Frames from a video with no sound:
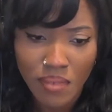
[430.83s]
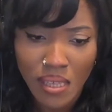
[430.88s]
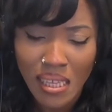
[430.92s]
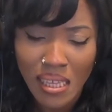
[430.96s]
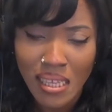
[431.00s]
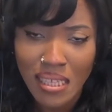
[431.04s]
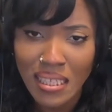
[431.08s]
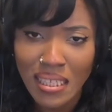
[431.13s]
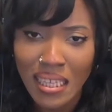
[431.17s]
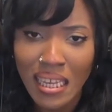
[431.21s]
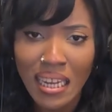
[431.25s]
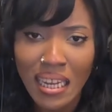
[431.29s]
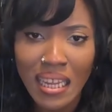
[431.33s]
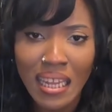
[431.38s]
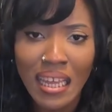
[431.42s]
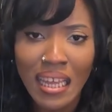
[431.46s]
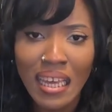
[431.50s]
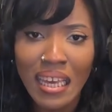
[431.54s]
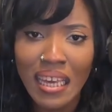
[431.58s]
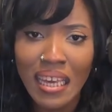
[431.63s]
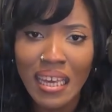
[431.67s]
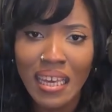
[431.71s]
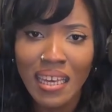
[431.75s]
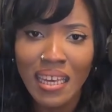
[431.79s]
It's kind of
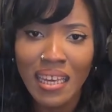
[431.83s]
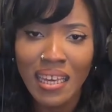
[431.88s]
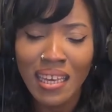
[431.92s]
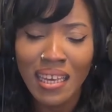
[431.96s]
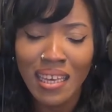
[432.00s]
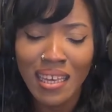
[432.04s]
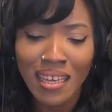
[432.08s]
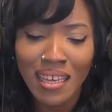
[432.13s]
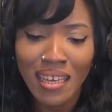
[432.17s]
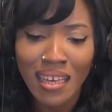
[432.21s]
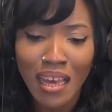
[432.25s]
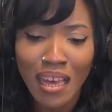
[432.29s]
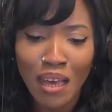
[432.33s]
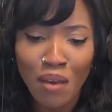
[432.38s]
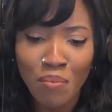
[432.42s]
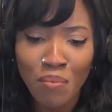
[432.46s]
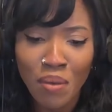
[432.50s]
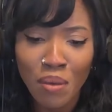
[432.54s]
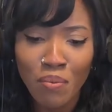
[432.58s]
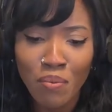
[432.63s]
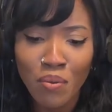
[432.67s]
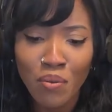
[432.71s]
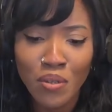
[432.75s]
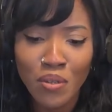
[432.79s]
like how
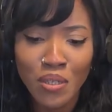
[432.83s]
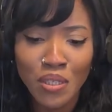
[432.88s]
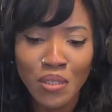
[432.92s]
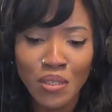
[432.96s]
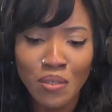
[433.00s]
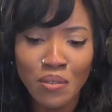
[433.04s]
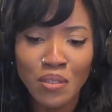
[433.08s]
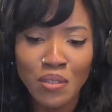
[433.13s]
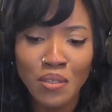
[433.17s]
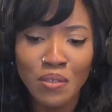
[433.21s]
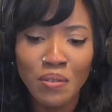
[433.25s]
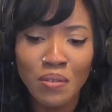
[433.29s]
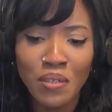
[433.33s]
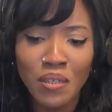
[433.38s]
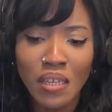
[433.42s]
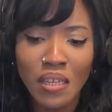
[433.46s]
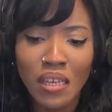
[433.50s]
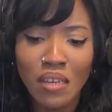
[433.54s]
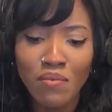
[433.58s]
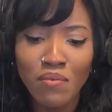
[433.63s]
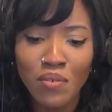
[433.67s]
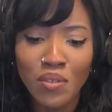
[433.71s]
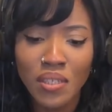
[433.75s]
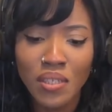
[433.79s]
people were still doing
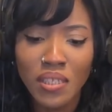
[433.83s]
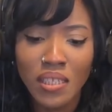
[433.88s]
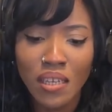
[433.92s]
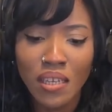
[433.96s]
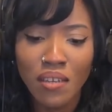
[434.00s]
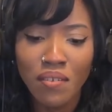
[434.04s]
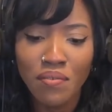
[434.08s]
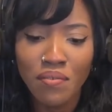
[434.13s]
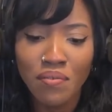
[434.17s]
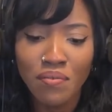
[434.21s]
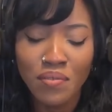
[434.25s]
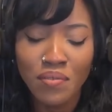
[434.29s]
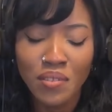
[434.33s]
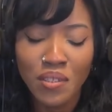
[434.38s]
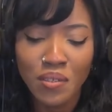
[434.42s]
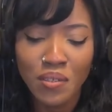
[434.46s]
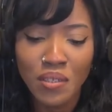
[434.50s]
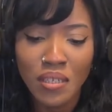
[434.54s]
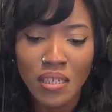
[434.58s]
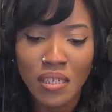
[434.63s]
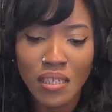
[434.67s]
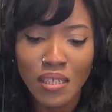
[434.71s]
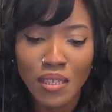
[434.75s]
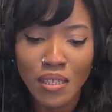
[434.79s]
evil stuff
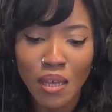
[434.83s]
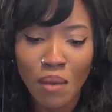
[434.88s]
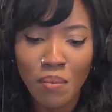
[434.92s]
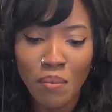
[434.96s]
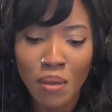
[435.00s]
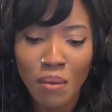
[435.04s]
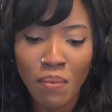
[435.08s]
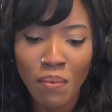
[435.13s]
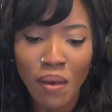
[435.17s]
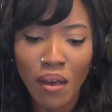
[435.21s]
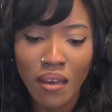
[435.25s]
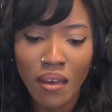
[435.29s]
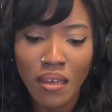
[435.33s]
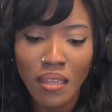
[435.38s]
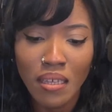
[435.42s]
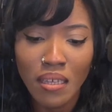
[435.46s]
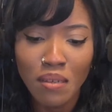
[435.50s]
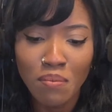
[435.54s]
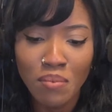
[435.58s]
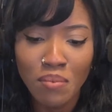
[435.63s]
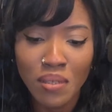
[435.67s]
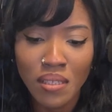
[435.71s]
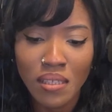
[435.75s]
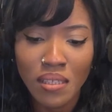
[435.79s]
during the zombie
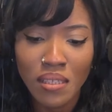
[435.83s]
apocalypse.